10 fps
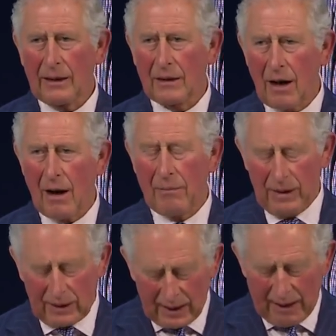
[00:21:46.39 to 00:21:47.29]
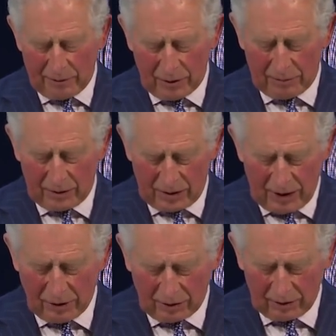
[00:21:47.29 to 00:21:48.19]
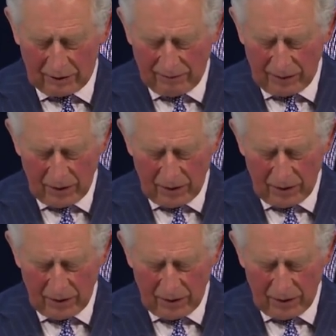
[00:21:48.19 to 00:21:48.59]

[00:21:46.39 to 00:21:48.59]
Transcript: and carbon capture potential